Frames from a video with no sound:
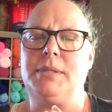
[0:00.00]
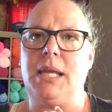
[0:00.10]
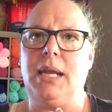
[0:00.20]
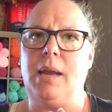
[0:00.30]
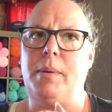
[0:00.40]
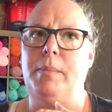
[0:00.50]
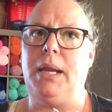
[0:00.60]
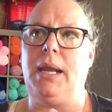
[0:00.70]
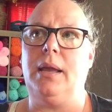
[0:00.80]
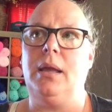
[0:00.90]
I'm setting up a
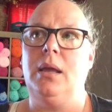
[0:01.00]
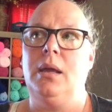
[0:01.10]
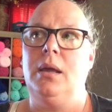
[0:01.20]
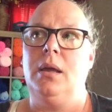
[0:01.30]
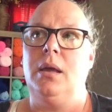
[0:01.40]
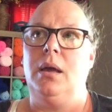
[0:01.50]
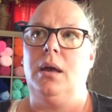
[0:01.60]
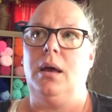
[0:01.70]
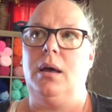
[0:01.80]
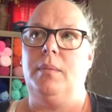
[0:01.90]
meeting.
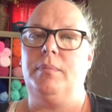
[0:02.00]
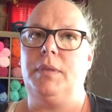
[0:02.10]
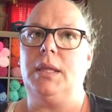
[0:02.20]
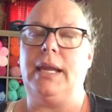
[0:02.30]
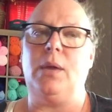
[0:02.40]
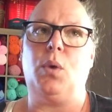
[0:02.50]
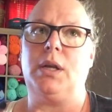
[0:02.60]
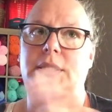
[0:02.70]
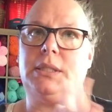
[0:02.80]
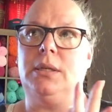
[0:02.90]
The lady
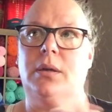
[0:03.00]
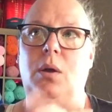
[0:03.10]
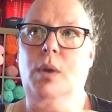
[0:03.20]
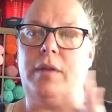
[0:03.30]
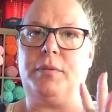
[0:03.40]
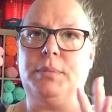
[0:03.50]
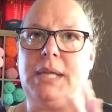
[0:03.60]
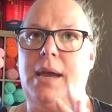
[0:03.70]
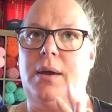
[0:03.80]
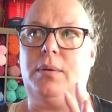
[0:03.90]
works away from
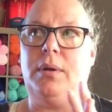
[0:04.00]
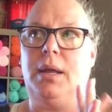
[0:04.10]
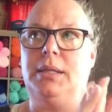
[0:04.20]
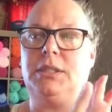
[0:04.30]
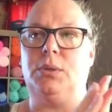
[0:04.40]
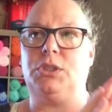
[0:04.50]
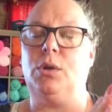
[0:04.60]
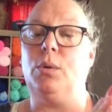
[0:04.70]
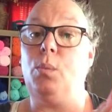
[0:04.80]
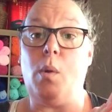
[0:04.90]
town, and so
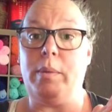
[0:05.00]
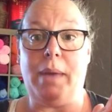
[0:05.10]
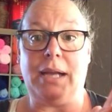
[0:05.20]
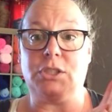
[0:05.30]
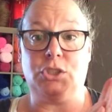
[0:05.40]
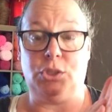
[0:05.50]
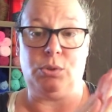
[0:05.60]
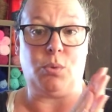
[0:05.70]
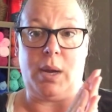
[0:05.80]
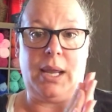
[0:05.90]
she won't be back till
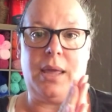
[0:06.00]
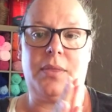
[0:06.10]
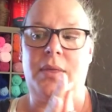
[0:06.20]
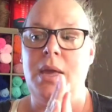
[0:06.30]
June 20th.